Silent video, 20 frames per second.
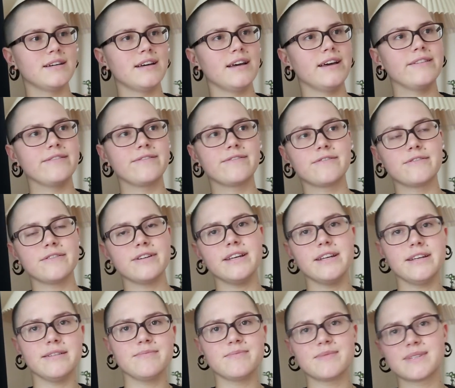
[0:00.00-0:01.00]

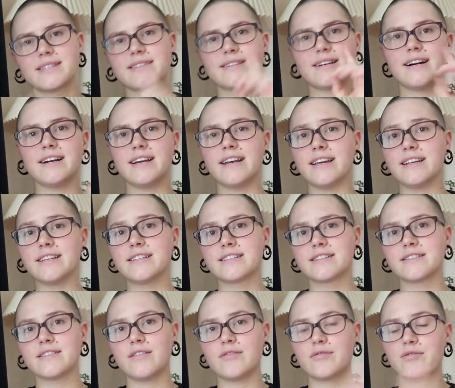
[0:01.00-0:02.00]
every side
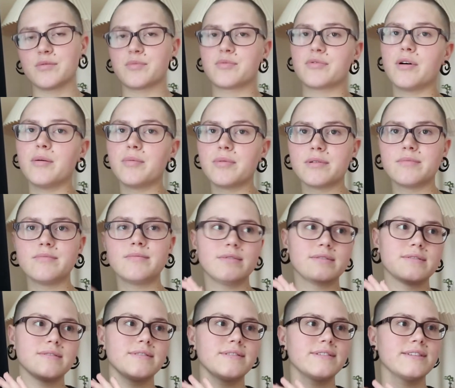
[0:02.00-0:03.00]
of the problem,
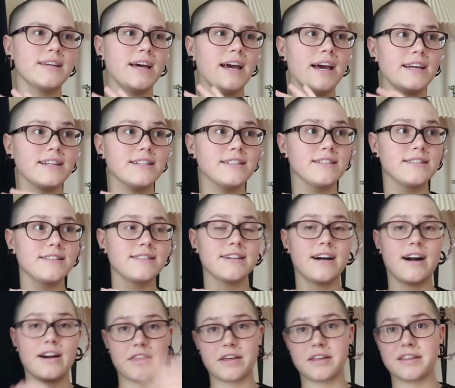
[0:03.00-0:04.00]
and
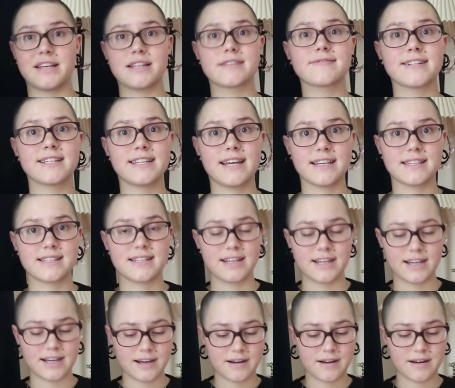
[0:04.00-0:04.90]
I think that's fantastic.